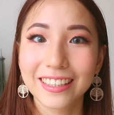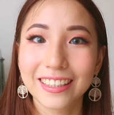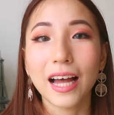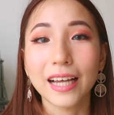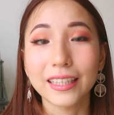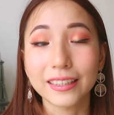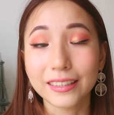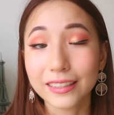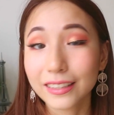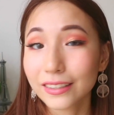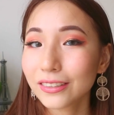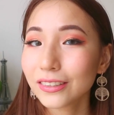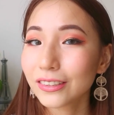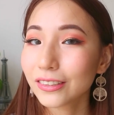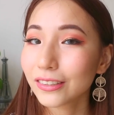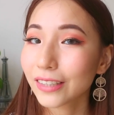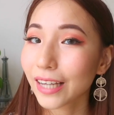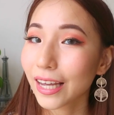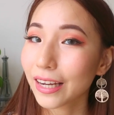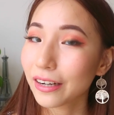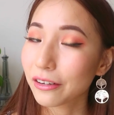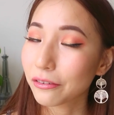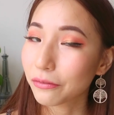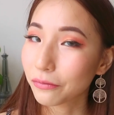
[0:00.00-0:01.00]
I still do
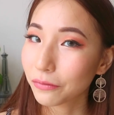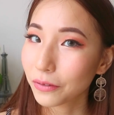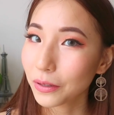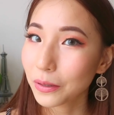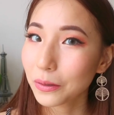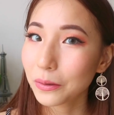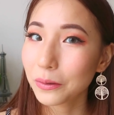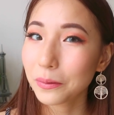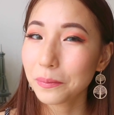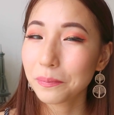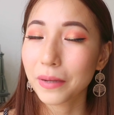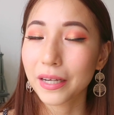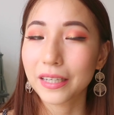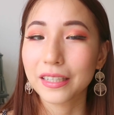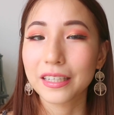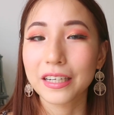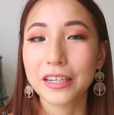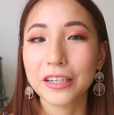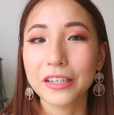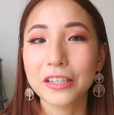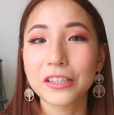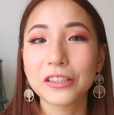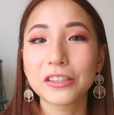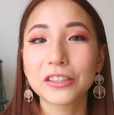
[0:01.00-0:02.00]
get a few, but
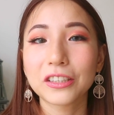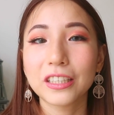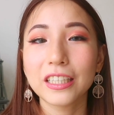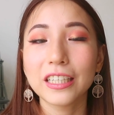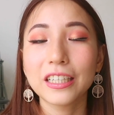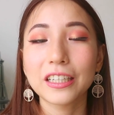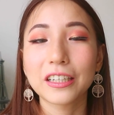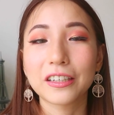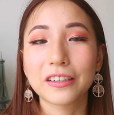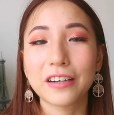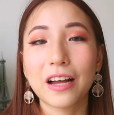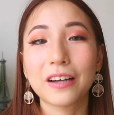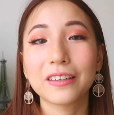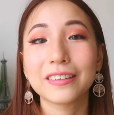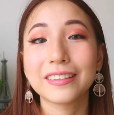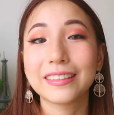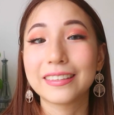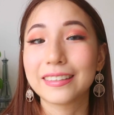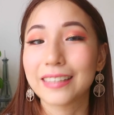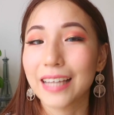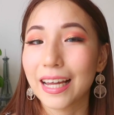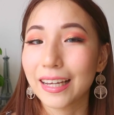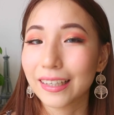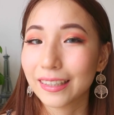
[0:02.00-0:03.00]
they're usually
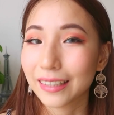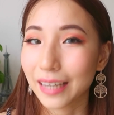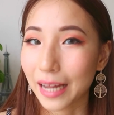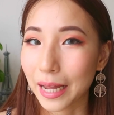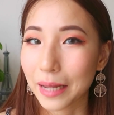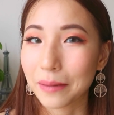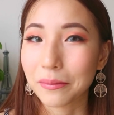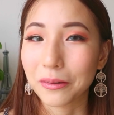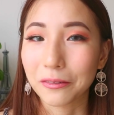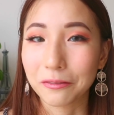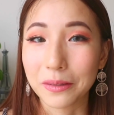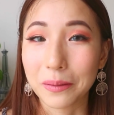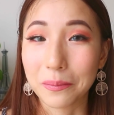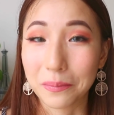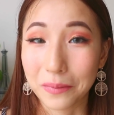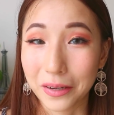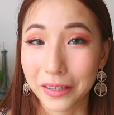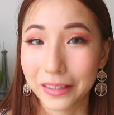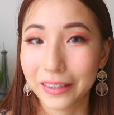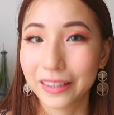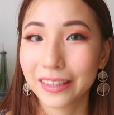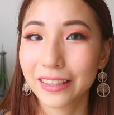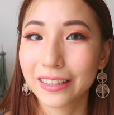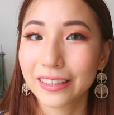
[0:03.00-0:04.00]
around that time of the
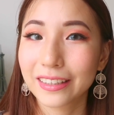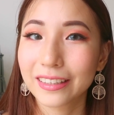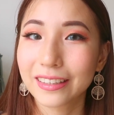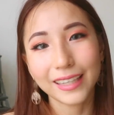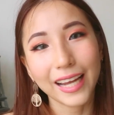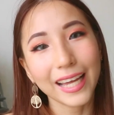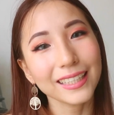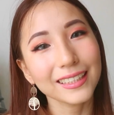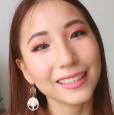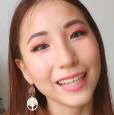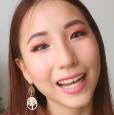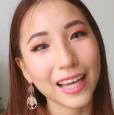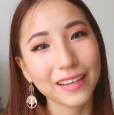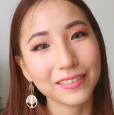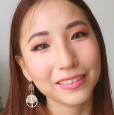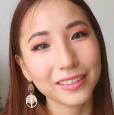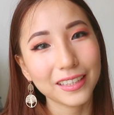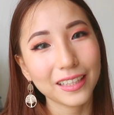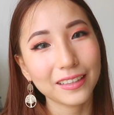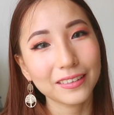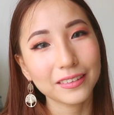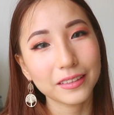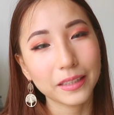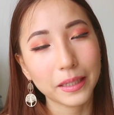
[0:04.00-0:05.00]
month. Next
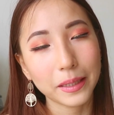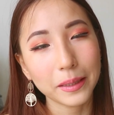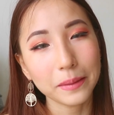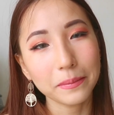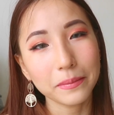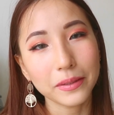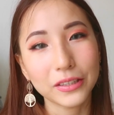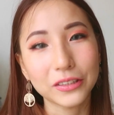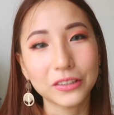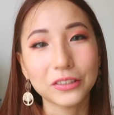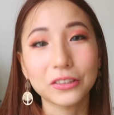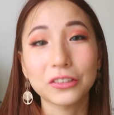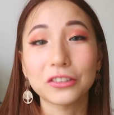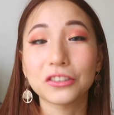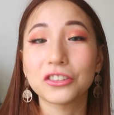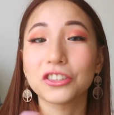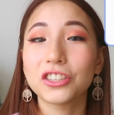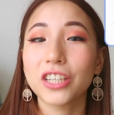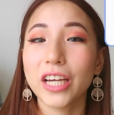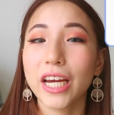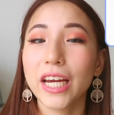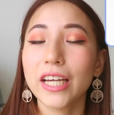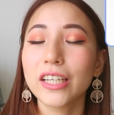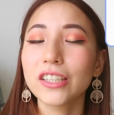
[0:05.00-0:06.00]
lifestyle tip is to
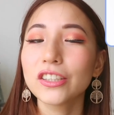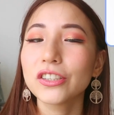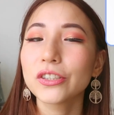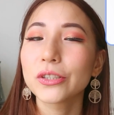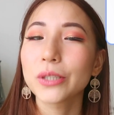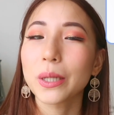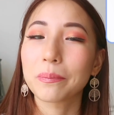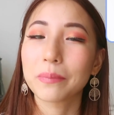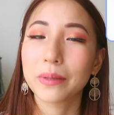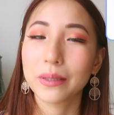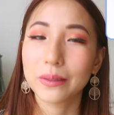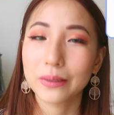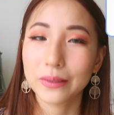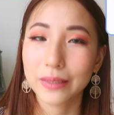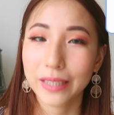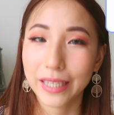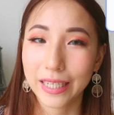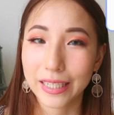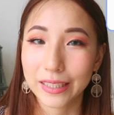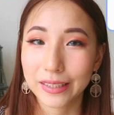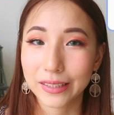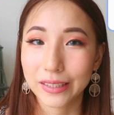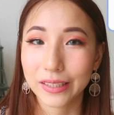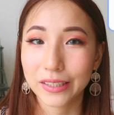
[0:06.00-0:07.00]
change your
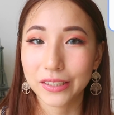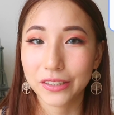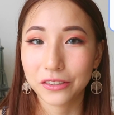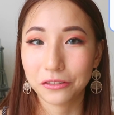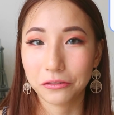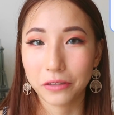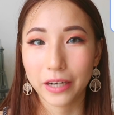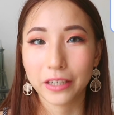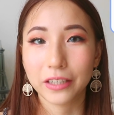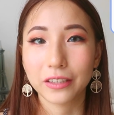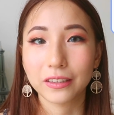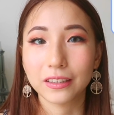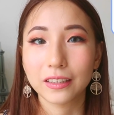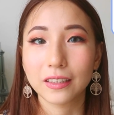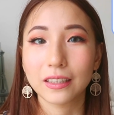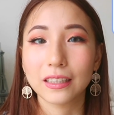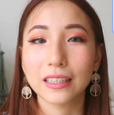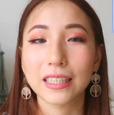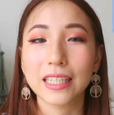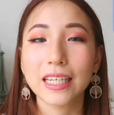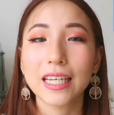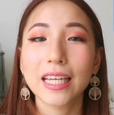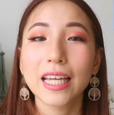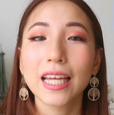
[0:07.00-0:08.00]
pillowcases
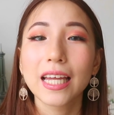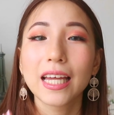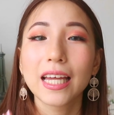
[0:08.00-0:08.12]
regularly.